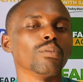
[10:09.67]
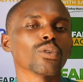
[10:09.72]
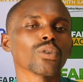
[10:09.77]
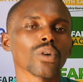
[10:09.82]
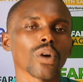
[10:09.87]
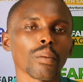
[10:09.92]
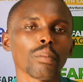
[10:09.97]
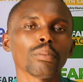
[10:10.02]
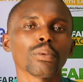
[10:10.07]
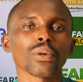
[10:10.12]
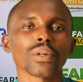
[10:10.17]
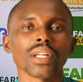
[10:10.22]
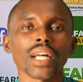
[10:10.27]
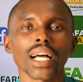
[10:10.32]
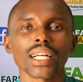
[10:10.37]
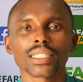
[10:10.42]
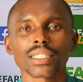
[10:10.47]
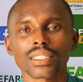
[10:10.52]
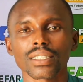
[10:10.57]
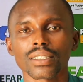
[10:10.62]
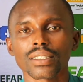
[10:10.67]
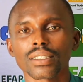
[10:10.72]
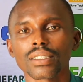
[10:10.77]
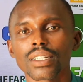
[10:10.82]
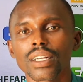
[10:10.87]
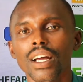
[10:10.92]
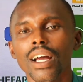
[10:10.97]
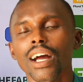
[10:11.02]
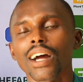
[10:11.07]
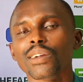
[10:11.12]
crop production
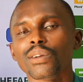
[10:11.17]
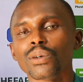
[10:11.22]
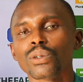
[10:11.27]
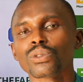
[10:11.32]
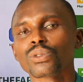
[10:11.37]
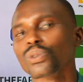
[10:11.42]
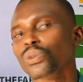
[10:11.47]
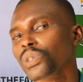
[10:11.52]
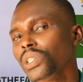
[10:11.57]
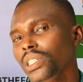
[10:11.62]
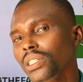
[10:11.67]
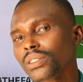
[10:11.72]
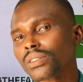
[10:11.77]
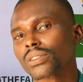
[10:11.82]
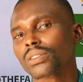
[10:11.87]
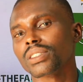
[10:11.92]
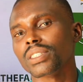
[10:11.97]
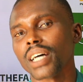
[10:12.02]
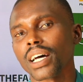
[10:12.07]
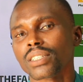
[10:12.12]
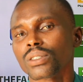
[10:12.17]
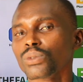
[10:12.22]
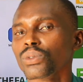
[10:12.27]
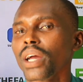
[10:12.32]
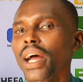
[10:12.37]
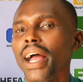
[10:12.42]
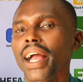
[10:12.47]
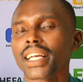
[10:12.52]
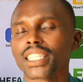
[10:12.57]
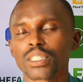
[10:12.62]
and also yields that we
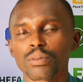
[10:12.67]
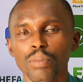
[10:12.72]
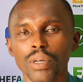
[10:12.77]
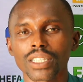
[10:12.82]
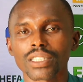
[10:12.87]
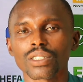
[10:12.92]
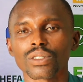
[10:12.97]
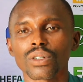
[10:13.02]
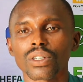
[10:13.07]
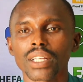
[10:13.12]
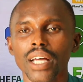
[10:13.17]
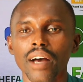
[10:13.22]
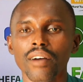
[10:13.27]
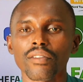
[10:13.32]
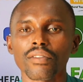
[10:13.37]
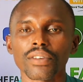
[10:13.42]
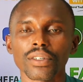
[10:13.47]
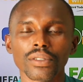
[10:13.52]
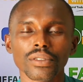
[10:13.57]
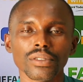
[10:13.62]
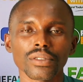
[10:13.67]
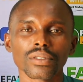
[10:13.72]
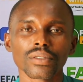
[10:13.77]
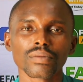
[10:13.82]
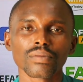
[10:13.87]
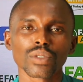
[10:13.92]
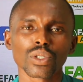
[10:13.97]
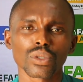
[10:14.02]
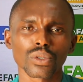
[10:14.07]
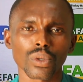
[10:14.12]
are expecting on our field.
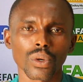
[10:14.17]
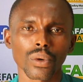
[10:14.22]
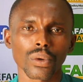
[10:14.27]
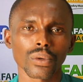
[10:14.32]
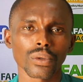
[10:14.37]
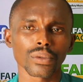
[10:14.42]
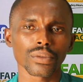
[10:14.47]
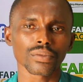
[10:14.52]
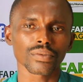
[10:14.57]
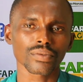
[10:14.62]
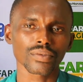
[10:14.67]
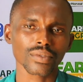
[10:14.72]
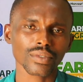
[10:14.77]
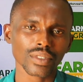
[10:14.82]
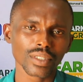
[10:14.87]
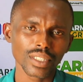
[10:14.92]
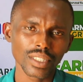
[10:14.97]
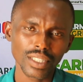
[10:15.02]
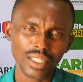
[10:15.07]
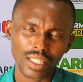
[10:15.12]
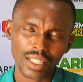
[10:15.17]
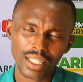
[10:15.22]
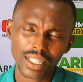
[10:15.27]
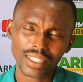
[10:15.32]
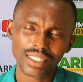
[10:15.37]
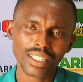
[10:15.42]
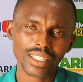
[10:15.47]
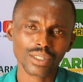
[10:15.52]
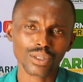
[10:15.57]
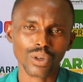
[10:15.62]
So
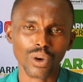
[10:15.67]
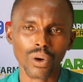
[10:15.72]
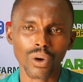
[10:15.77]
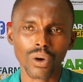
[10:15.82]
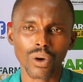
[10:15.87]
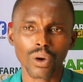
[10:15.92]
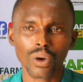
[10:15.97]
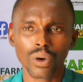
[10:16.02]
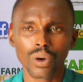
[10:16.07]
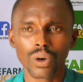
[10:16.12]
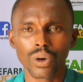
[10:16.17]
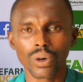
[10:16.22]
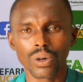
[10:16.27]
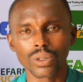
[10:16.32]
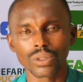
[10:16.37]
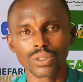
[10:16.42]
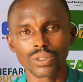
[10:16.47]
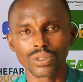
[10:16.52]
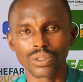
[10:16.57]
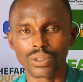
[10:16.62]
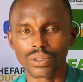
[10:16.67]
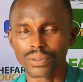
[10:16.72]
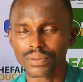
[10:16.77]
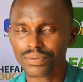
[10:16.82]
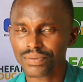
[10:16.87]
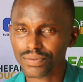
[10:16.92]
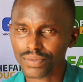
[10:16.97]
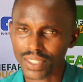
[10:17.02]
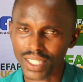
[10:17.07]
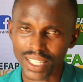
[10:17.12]
let us all,
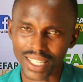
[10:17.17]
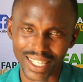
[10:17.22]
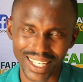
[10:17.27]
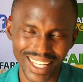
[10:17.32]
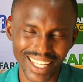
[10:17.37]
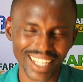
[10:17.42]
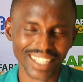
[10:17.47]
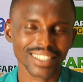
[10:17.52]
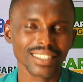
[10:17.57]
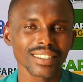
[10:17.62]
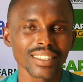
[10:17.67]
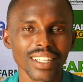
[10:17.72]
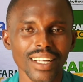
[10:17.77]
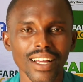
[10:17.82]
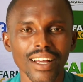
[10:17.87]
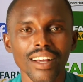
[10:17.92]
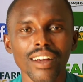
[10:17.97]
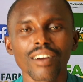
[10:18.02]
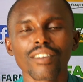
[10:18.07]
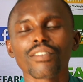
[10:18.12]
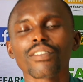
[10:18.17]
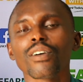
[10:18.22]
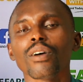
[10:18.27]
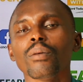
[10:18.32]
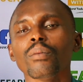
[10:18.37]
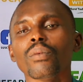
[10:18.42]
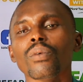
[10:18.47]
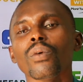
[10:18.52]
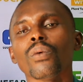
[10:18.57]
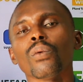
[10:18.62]
learn
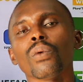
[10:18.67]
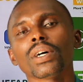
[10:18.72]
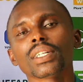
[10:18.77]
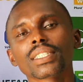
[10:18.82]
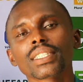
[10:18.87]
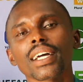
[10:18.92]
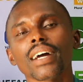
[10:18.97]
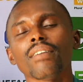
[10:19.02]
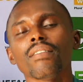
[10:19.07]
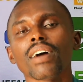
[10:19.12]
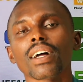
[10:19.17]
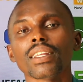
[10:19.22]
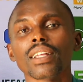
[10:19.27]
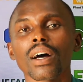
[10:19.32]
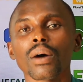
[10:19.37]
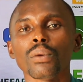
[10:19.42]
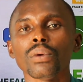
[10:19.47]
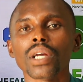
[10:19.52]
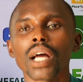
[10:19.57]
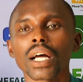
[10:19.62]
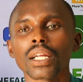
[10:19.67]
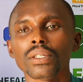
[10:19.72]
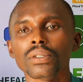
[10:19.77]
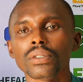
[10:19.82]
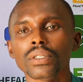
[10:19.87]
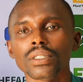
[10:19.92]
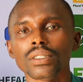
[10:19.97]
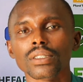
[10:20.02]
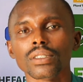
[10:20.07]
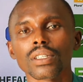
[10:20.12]
from whatever that we are
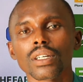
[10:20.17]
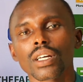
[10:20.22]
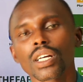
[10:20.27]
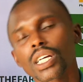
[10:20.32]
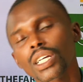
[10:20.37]
doing.